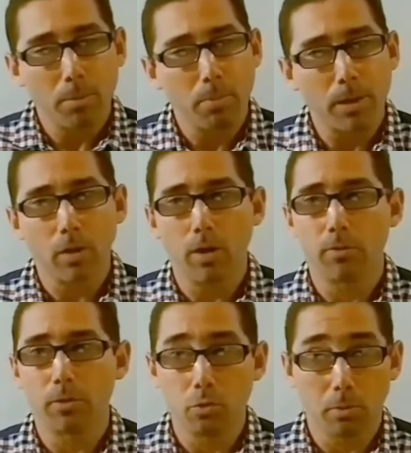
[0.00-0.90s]
On the
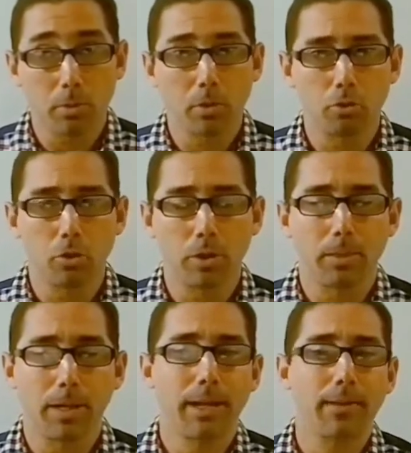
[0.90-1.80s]
path of
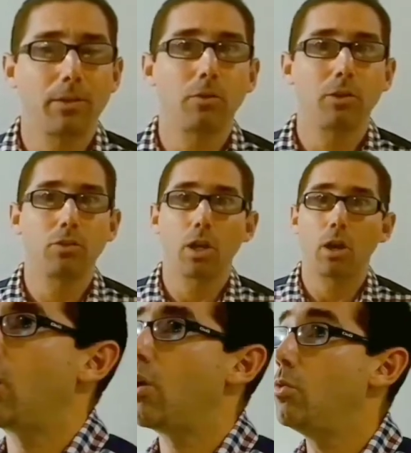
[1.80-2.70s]
entrepreneurship, there
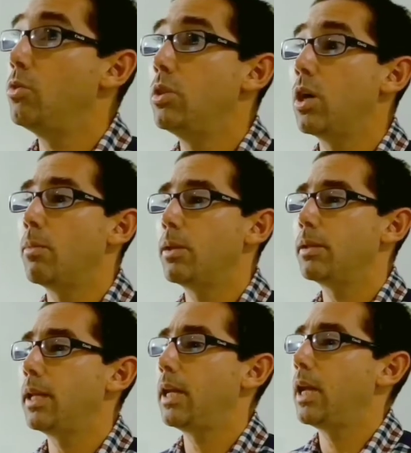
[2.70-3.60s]
is
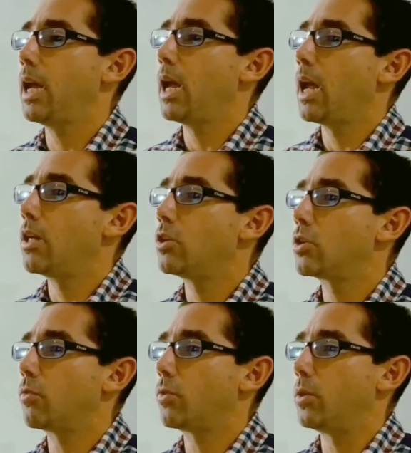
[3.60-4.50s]
undoubtedly
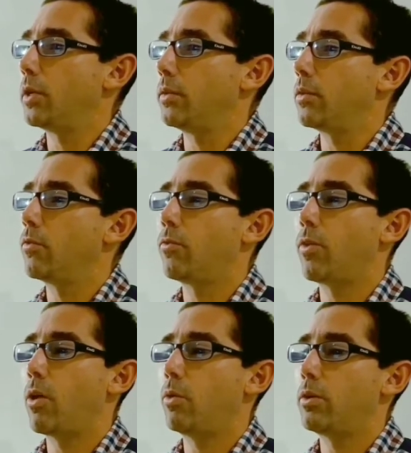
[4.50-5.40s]
suffering,
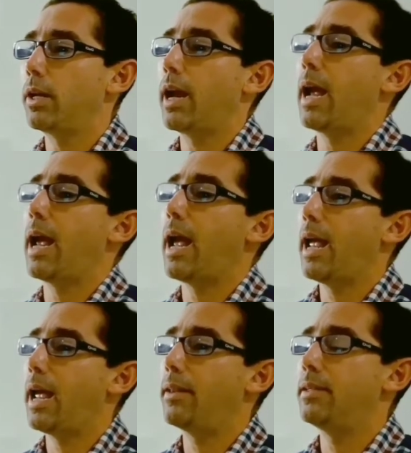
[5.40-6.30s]
failure,
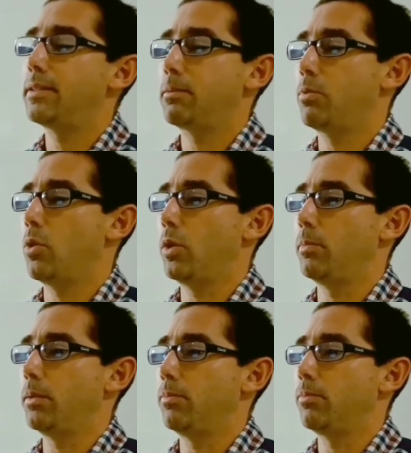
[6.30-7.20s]
and
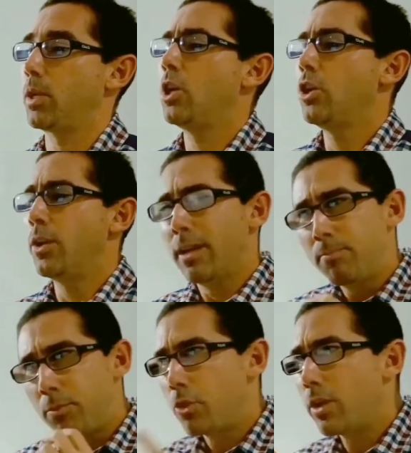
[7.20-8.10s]
disappointment.
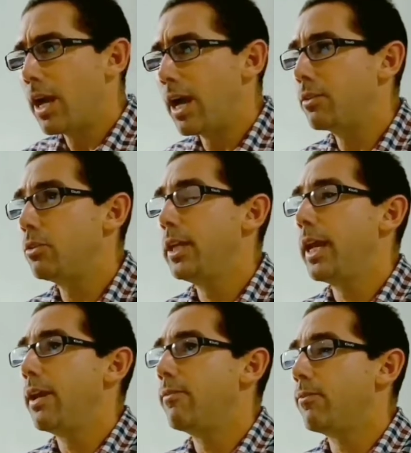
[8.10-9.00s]
You could
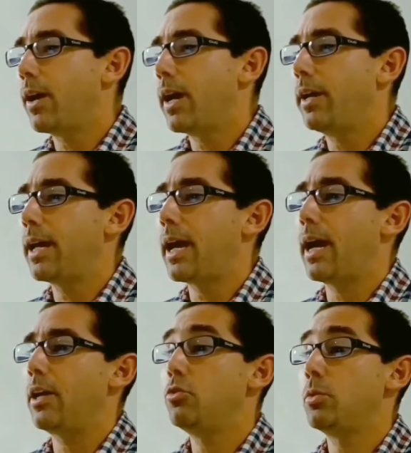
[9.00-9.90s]
hardly find
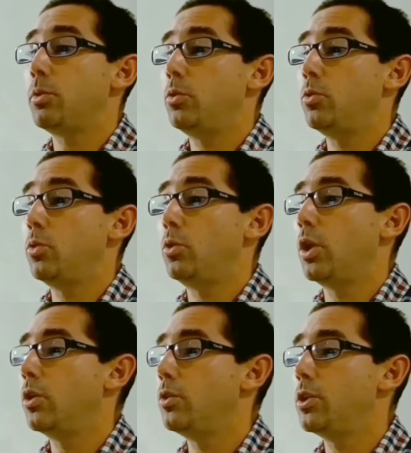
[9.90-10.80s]
an entrepreneur
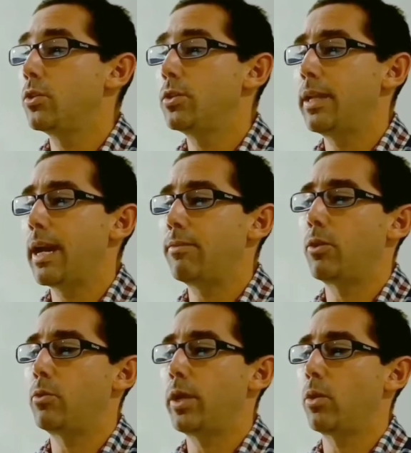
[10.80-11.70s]
who doesn't have a